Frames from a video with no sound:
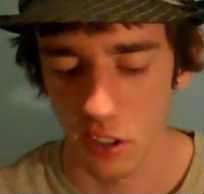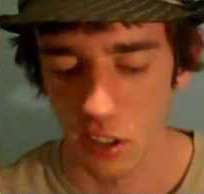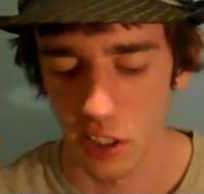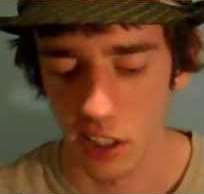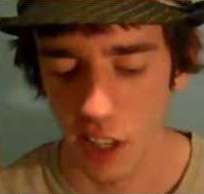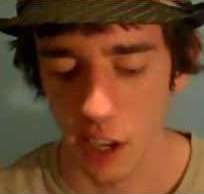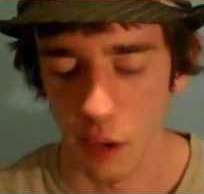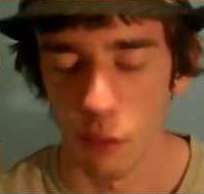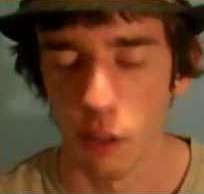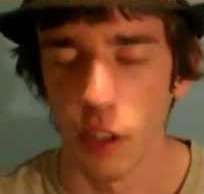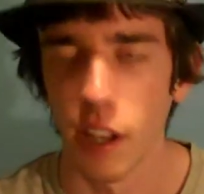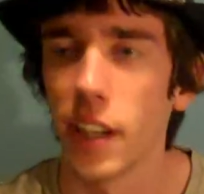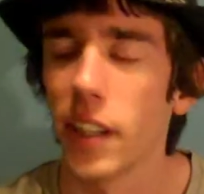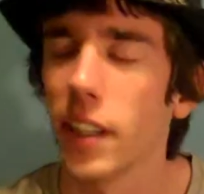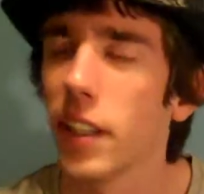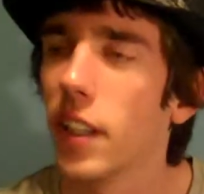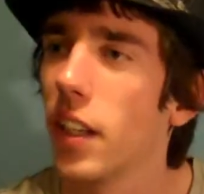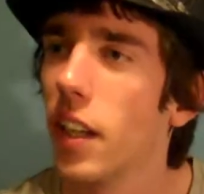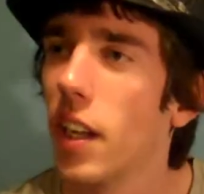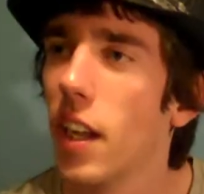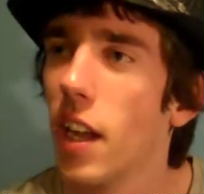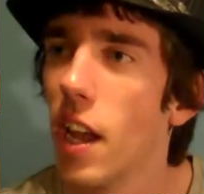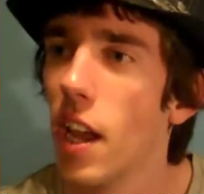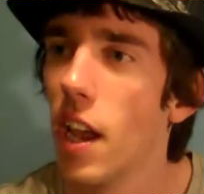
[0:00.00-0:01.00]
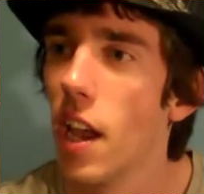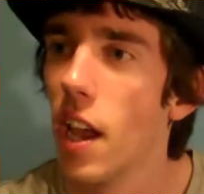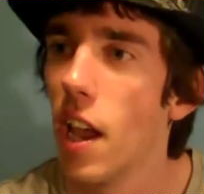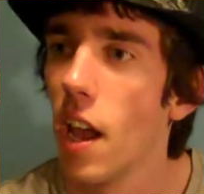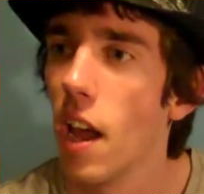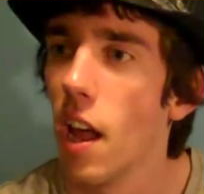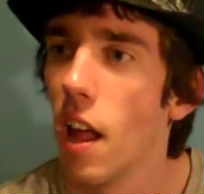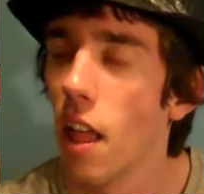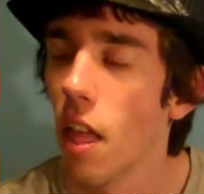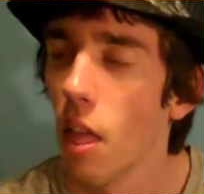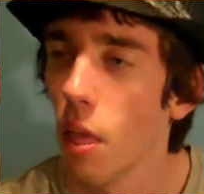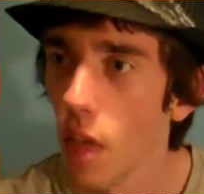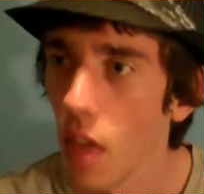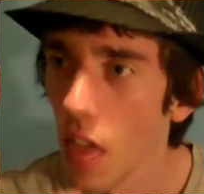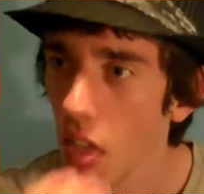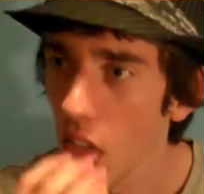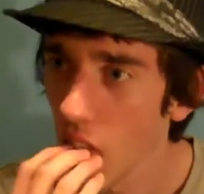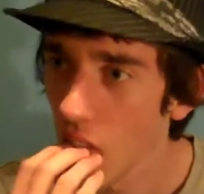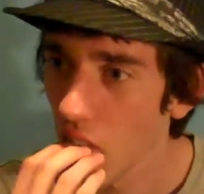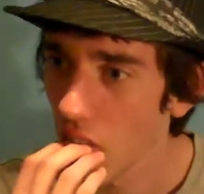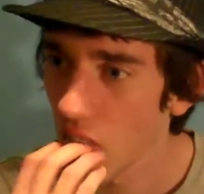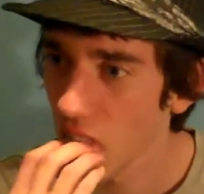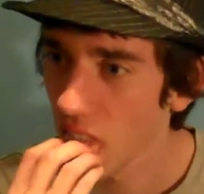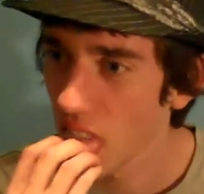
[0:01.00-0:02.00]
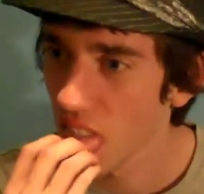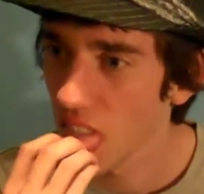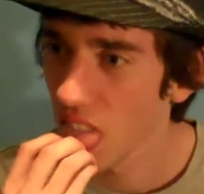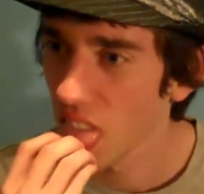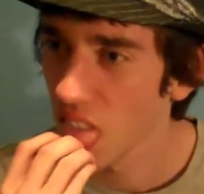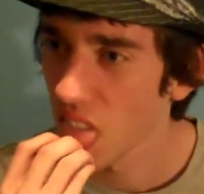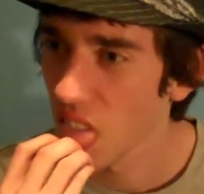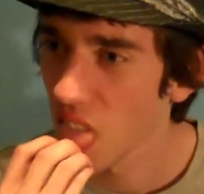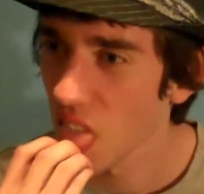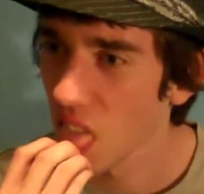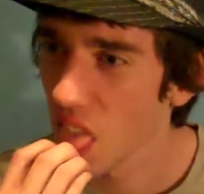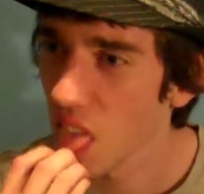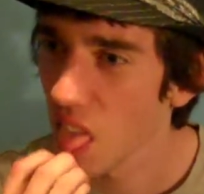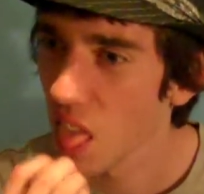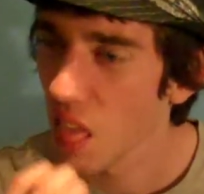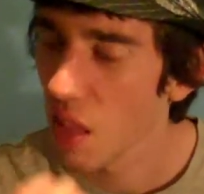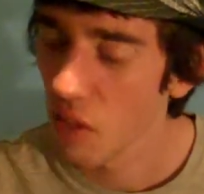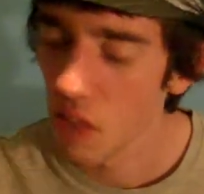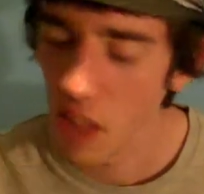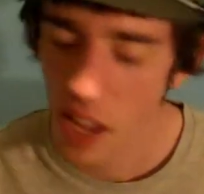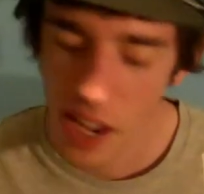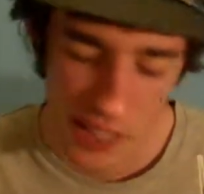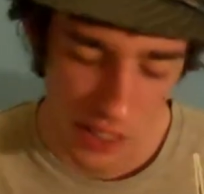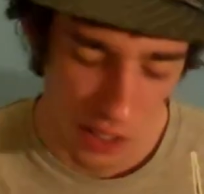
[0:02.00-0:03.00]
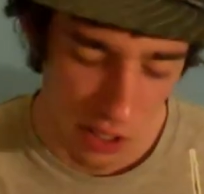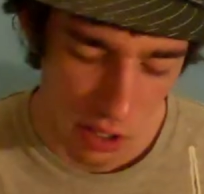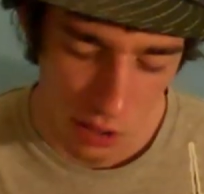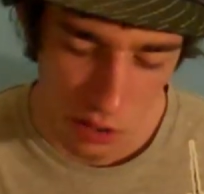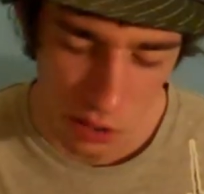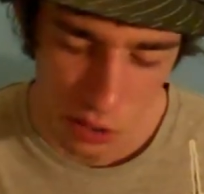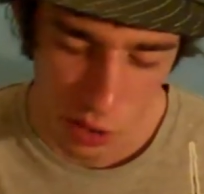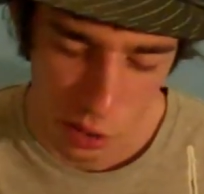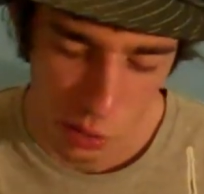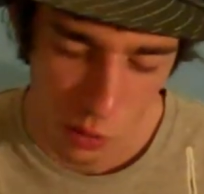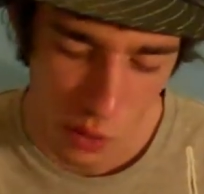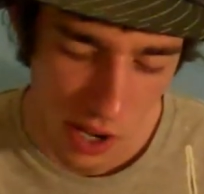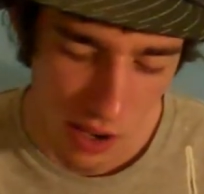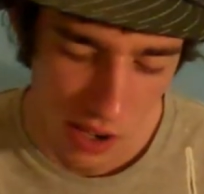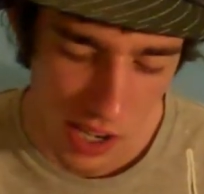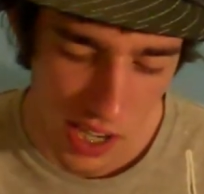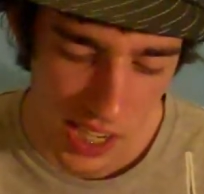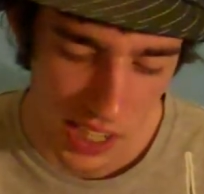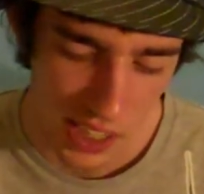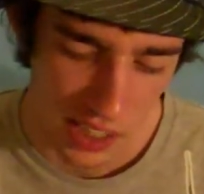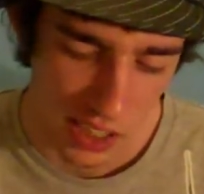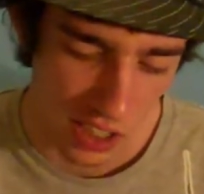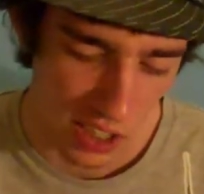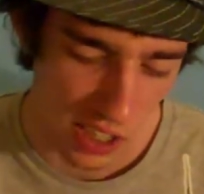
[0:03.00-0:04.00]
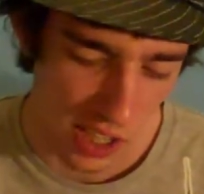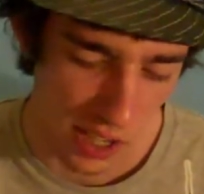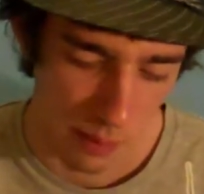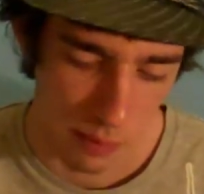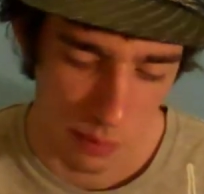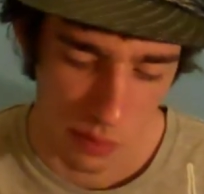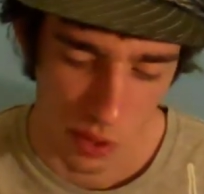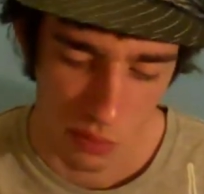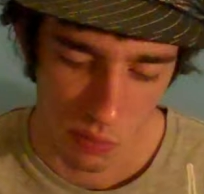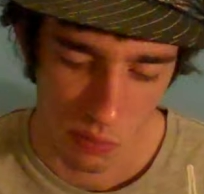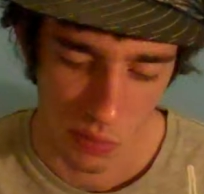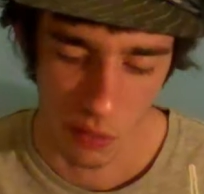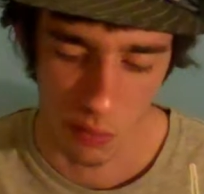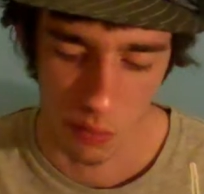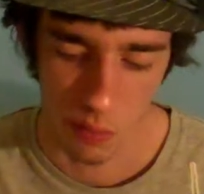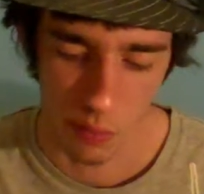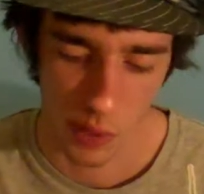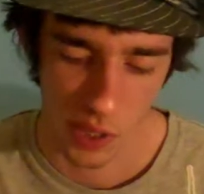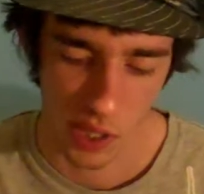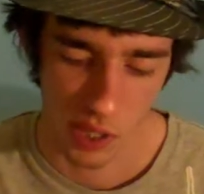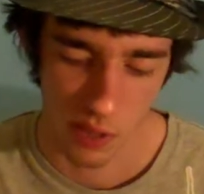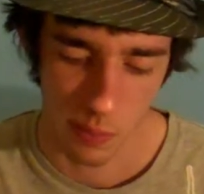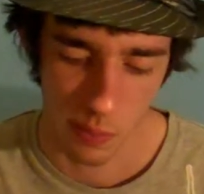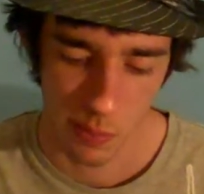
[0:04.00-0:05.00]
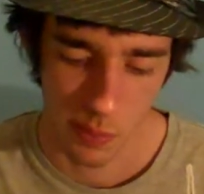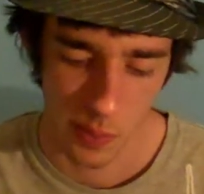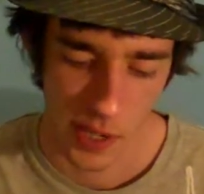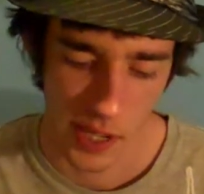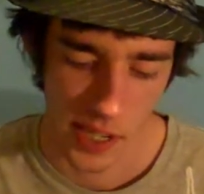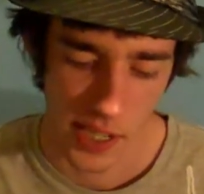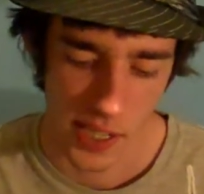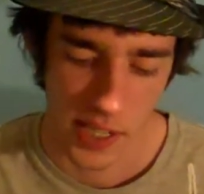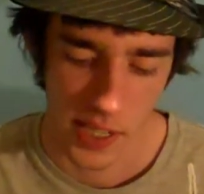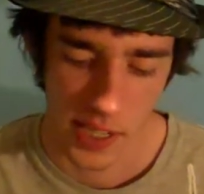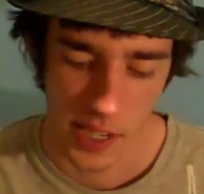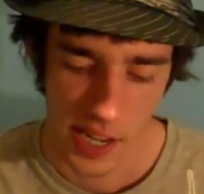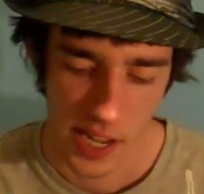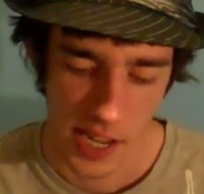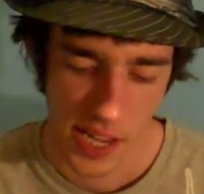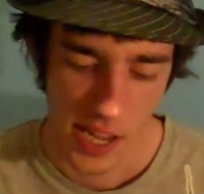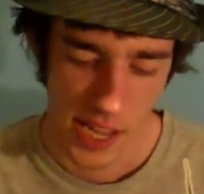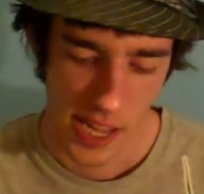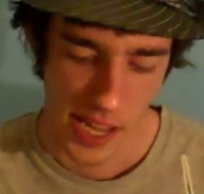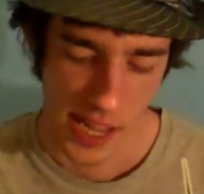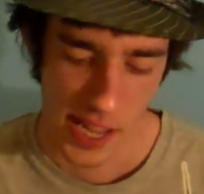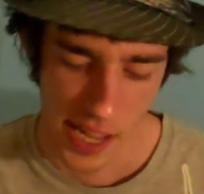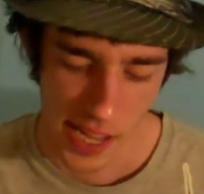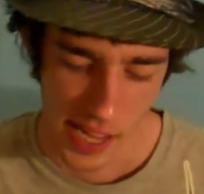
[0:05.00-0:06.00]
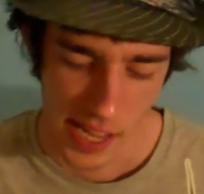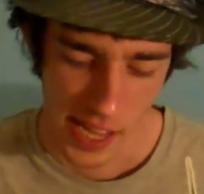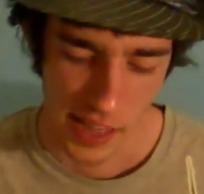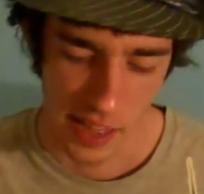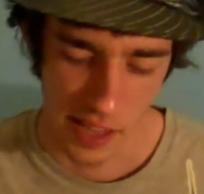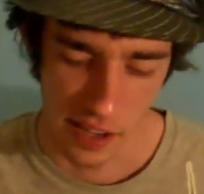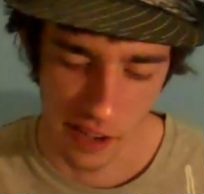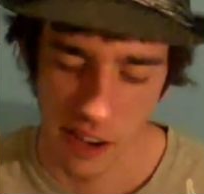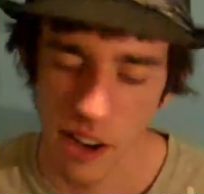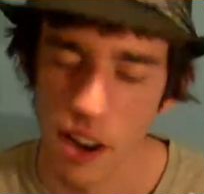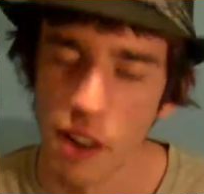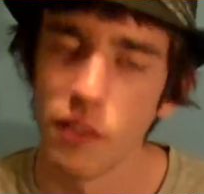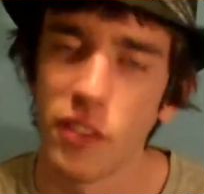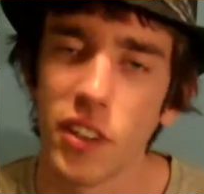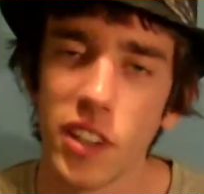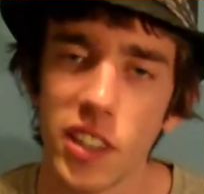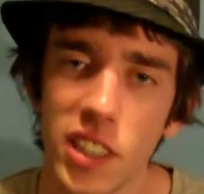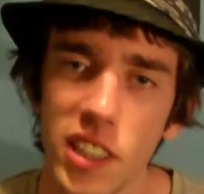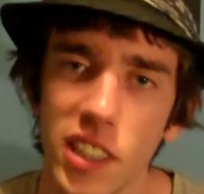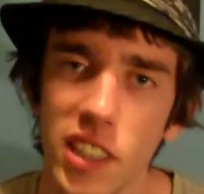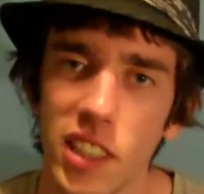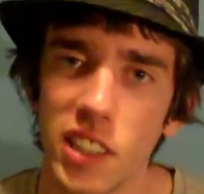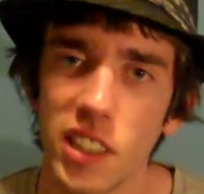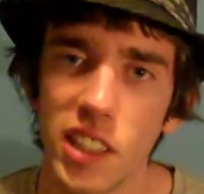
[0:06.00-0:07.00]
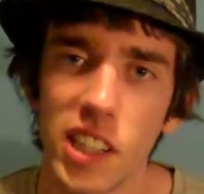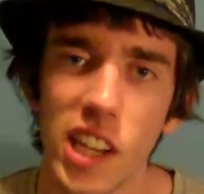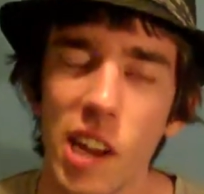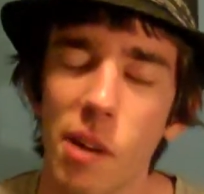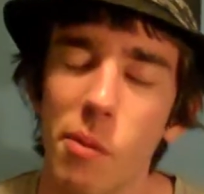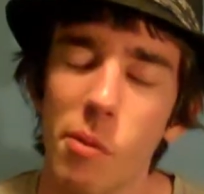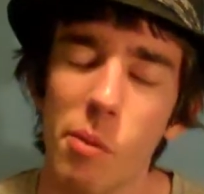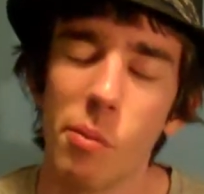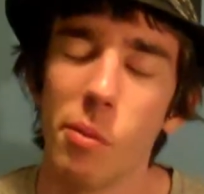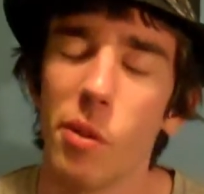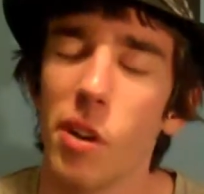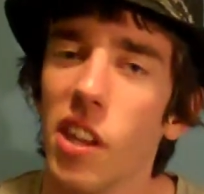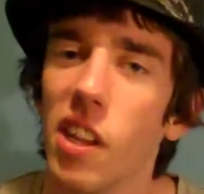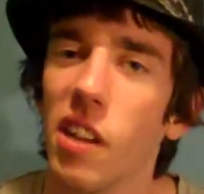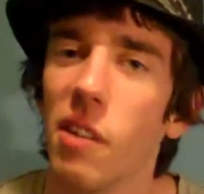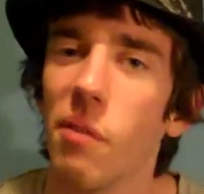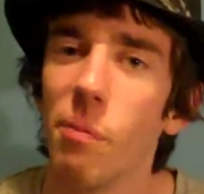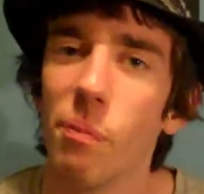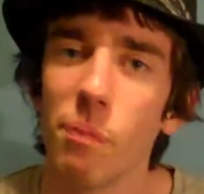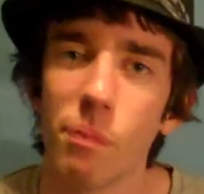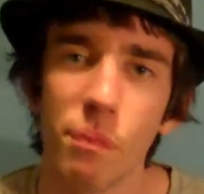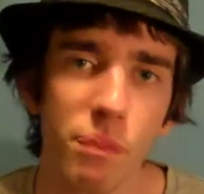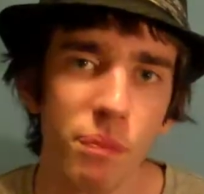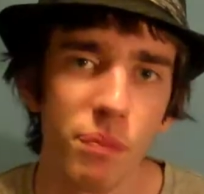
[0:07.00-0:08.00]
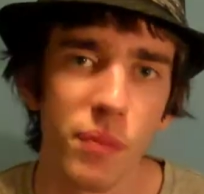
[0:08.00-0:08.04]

and sound like? Well, like all Square Enix games on PSP, the graphics in this game are brilliant.